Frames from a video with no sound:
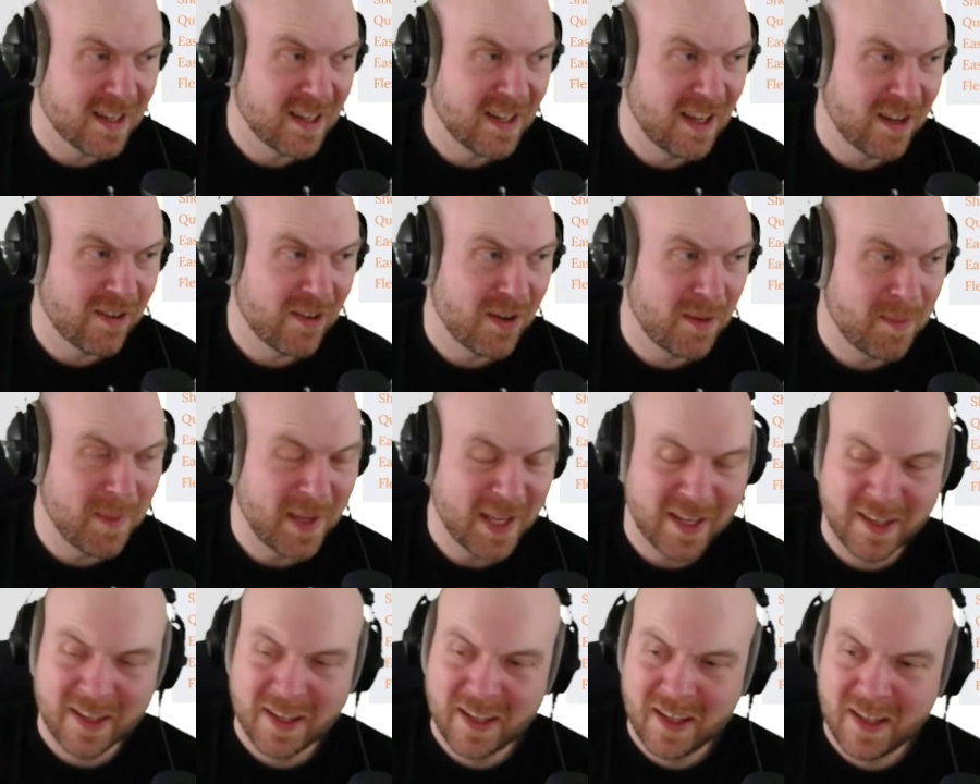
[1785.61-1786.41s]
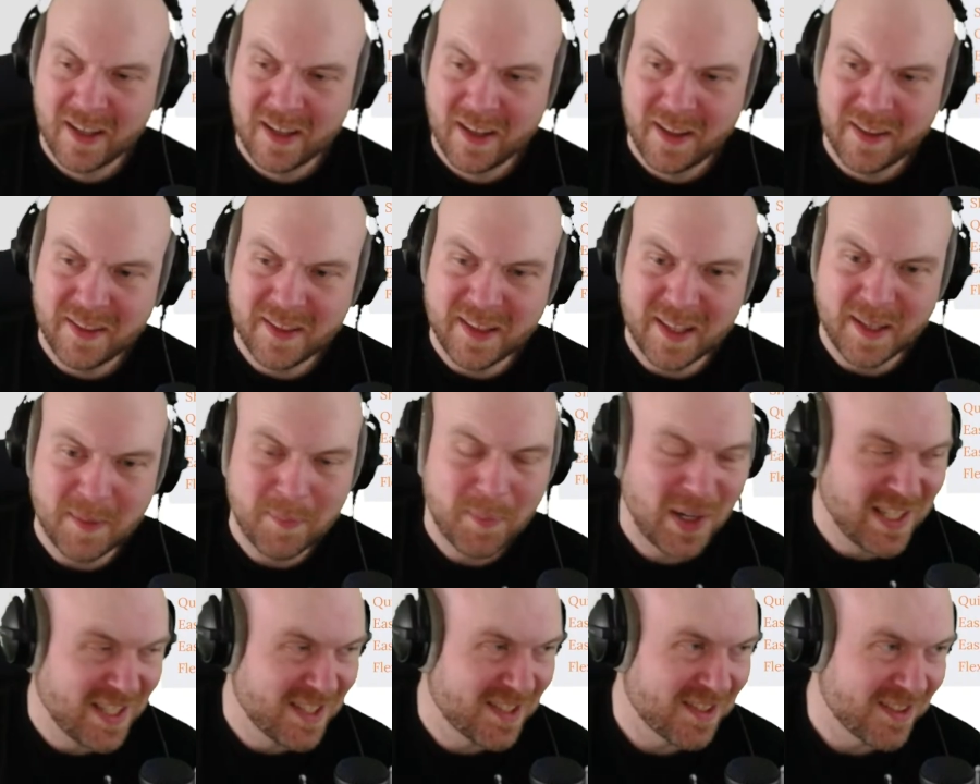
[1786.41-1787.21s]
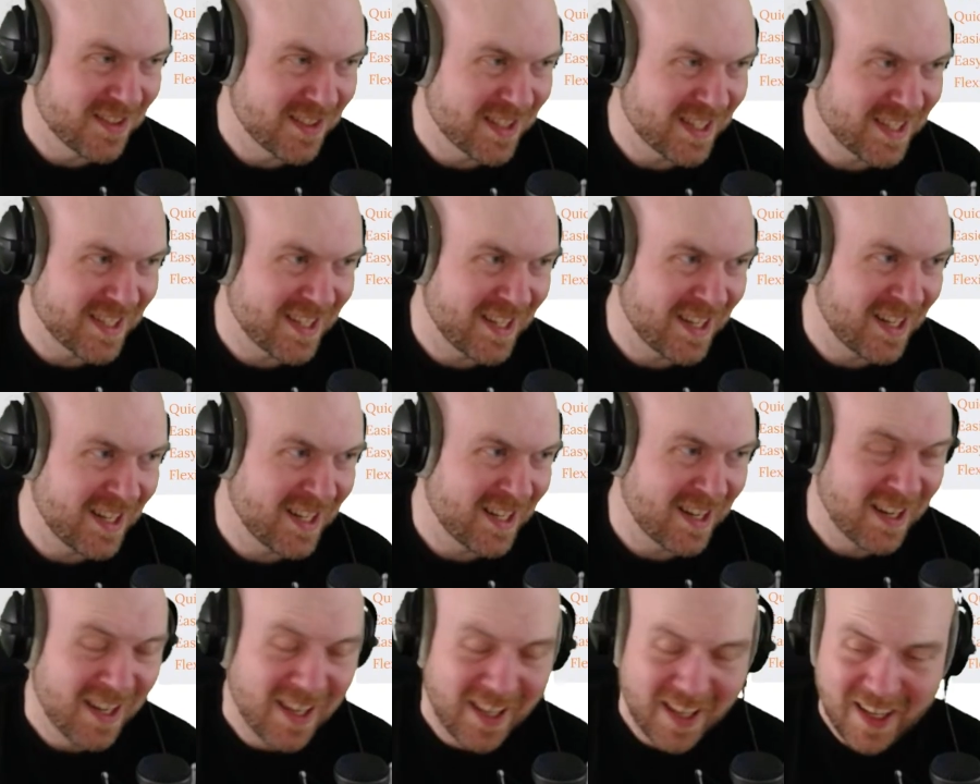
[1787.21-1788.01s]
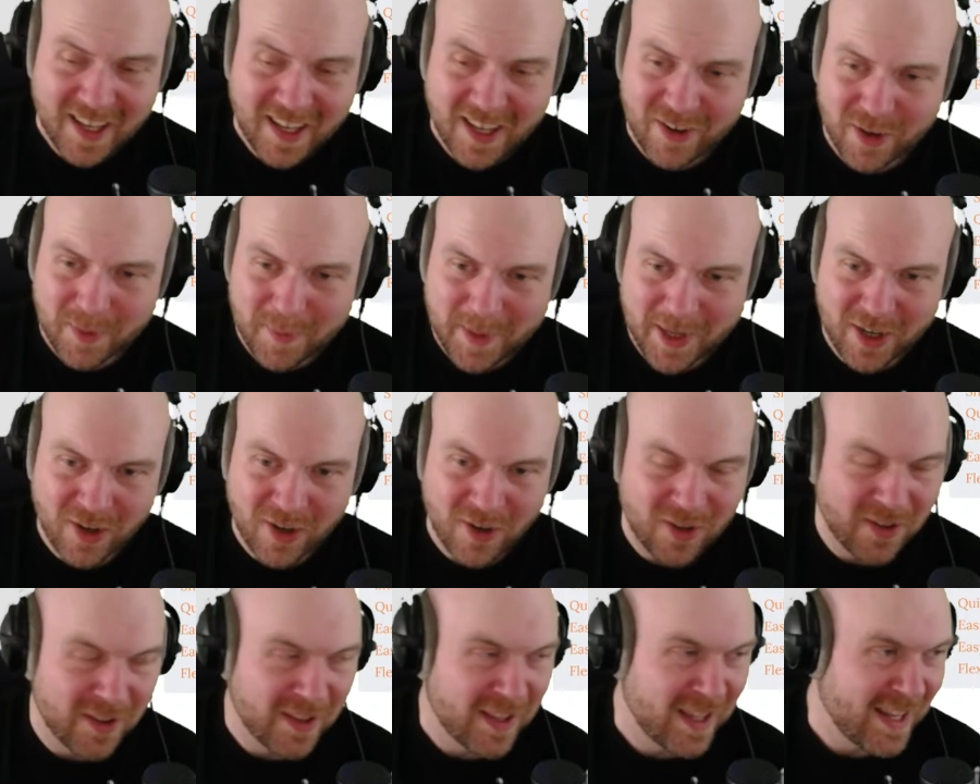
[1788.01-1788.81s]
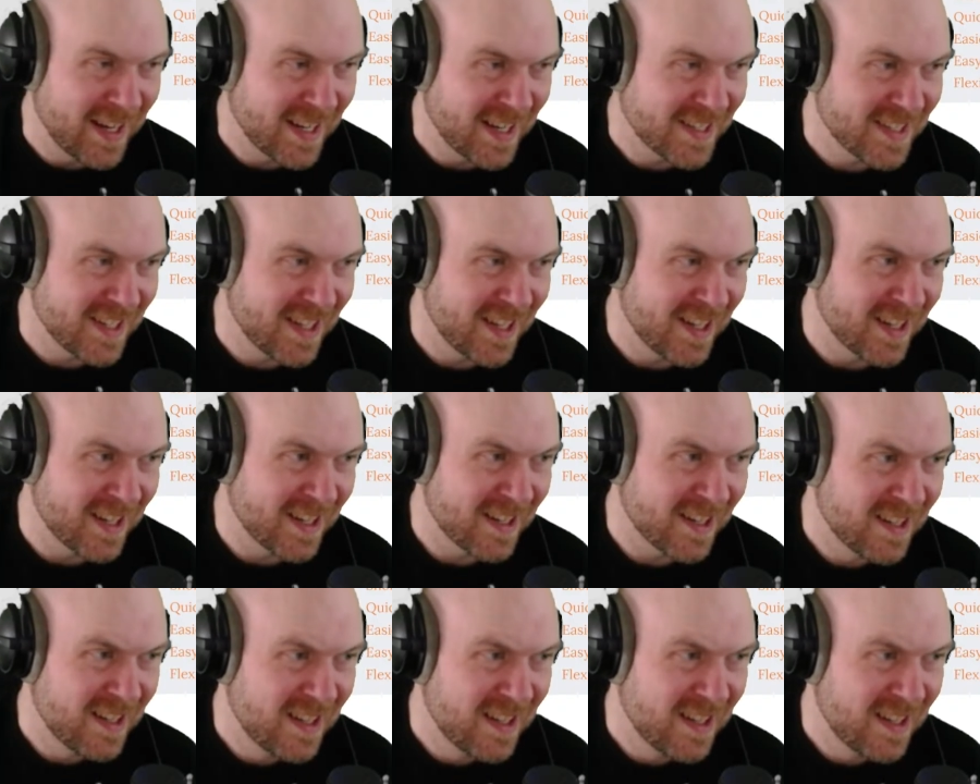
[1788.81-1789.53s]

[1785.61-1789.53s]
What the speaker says: How do I make the puzzle exciting? How do I make all of that exciting?